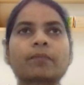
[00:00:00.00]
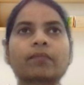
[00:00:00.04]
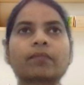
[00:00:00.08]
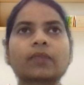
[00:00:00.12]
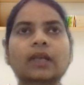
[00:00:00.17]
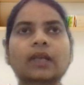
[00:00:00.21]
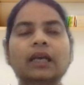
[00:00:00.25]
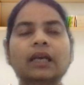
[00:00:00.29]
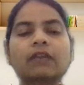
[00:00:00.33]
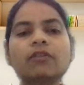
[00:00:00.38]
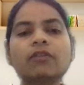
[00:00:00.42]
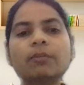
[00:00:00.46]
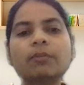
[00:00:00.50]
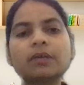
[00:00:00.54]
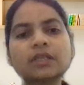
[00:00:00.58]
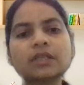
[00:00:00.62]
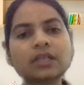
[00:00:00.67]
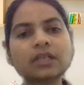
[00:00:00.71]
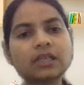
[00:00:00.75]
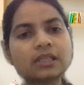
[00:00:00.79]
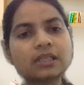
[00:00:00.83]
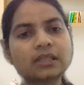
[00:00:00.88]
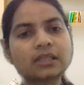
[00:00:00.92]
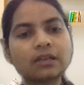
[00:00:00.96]
if a
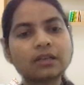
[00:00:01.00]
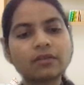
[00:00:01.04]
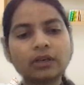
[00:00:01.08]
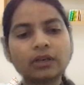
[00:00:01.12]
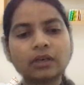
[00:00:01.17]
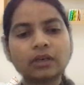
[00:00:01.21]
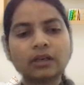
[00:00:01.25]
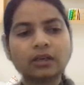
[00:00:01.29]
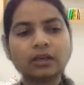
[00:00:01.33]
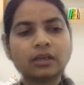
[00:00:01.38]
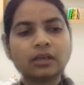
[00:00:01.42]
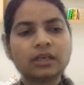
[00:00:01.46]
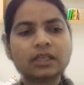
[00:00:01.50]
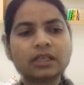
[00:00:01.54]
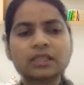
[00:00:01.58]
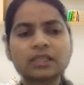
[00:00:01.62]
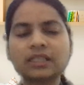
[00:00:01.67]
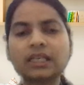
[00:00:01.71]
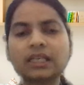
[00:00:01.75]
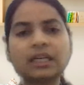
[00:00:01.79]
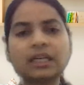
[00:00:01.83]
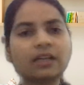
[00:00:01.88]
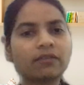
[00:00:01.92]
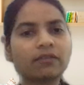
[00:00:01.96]
person is
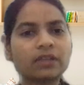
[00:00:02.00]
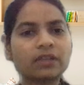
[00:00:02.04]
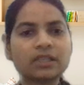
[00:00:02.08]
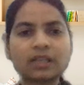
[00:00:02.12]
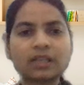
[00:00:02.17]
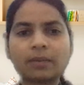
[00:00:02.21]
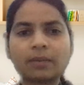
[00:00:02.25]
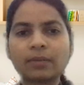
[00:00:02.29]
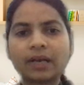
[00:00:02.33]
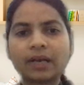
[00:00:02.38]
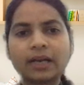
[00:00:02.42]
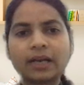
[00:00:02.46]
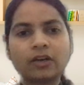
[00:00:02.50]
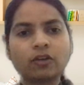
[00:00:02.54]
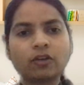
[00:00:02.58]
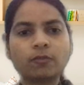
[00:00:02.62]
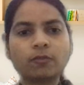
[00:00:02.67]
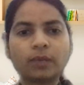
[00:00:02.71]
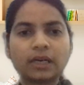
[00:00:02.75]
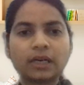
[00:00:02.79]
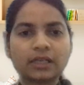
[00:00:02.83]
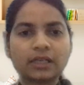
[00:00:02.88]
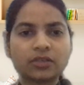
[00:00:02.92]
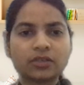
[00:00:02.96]
dealing with some kind
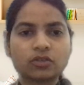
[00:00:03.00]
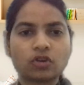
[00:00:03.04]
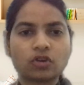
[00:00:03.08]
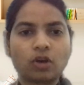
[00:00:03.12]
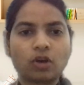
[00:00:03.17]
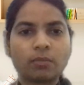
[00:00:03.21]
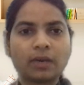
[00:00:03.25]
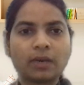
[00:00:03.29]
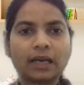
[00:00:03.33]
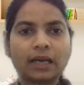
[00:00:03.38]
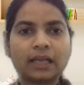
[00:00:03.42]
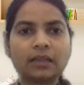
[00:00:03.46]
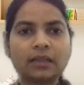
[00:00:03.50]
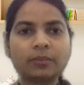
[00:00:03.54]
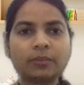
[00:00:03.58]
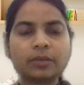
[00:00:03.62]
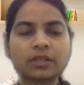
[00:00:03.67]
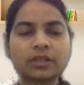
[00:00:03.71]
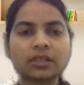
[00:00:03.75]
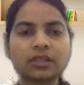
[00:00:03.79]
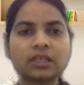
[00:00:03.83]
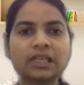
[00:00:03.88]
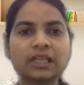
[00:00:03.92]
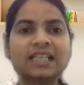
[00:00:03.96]
of past trauma and the
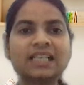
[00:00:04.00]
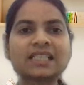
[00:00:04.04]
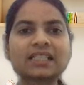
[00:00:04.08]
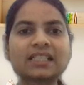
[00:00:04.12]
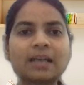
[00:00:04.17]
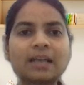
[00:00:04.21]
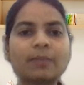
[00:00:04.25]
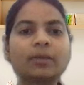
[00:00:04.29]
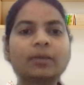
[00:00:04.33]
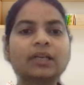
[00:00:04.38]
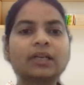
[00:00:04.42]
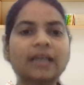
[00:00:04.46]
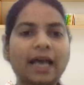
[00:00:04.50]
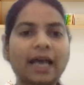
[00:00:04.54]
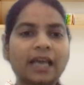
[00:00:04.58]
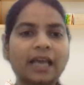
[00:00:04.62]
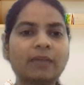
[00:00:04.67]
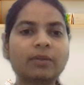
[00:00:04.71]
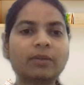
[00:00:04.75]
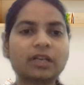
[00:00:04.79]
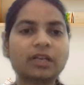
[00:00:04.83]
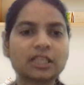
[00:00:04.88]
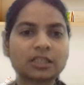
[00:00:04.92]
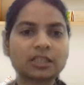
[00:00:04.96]
person needs some
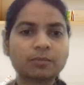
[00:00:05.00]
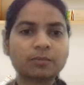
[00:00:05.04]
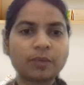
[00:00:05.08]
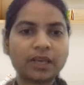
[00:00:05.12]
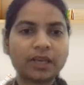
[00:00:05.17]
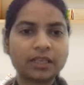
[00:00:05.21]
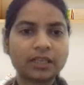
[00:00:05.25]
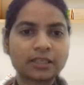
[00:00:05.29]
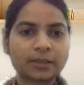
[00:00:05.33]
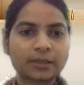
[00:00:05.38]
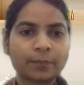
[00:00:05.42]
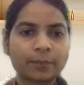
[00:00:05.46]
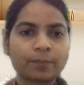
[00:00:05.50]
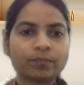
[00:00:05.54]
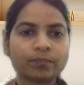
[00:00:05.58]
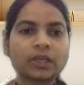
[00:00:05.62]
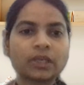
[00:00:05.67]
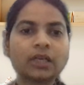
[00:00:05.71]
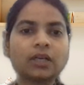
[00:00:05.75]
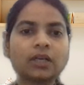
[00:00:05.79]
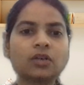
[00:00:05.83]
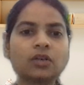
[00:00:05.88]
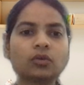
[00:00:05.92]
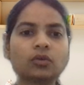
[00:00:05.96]
time and space
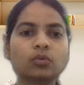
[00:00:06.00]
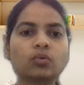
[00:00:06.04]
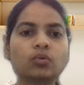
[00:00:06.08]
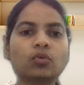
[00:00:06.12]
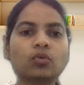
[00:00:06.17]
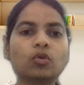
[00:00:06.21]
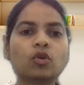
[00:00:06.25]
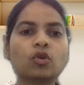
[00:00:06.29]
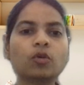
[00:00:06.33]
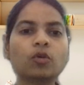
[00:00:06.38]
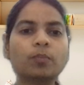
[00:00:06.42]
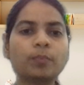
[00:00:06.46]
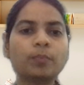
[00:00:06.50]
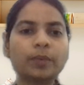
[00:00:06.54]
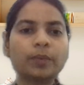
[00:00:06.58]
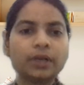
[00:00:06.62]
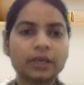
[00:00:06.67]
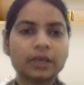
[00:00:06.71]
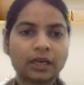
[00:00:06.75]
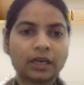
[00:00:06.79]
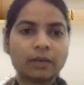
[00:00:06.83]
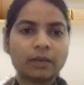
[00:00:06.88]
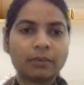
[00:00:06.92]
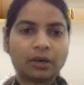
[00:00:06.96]
to
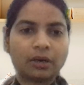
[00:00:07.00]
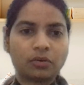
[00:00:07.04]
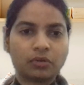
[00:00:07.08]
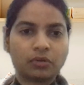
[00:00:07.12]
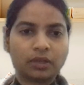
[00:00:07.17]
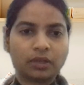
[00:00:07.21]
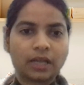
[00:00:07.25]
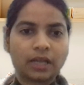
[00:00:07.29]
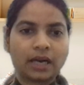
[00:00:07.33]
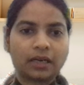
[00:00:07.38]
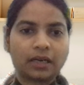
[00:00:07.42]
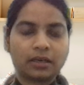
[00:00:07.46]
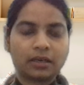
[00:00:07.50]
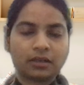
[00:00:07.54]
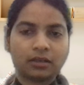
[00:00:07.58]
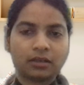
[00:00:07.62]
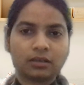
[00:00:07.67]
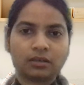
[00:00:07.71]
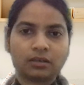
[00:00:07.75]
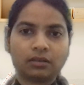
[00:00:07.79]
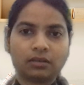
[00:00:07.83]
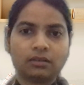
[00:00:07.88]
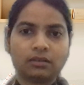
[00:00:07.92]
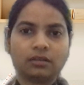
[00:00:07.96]
open about that
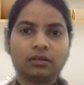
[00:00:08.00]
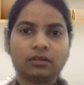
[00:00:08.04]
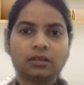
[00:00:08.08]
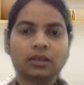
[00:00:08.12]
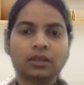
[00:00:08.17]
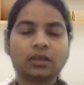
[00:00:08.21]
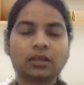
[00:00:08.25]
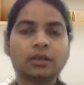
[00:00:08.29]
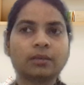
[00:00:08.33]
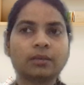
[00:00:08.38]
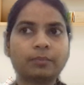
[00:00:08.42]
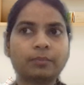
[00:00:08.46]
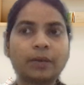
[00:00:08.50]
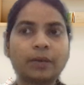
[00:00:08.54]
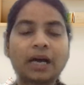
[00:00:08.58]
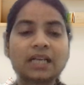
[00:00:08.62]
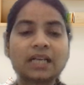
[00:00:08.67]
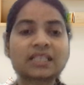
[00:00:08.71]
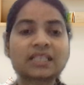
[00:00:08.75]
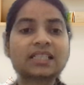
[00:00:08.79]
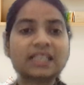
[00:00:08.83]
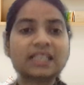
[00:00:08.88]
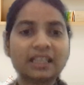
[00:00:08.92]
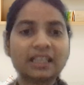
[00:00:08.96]

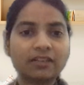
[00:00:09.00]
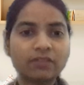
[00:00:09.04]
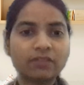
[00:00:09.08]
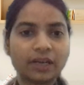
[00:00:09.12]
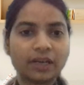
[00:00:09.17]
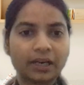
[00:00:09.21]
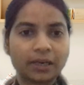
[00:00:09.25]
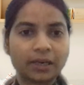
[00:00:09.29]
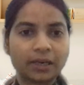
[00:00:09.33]
past event,